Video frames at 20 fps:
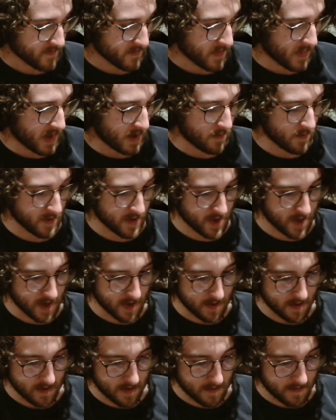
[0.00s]
he was
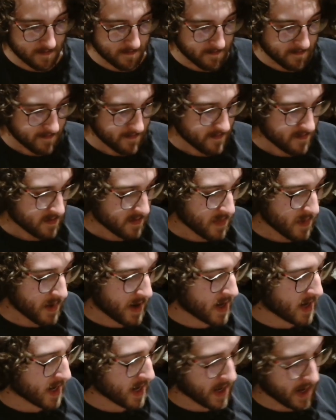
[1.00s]
just,
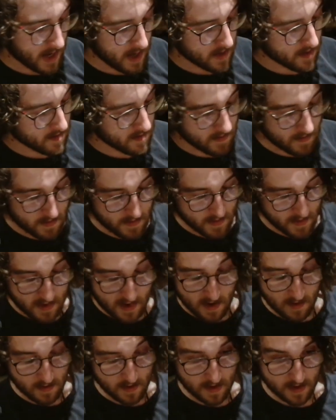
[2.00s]
and I
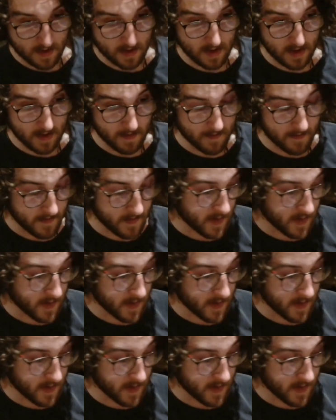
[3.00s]
struggle to sleep.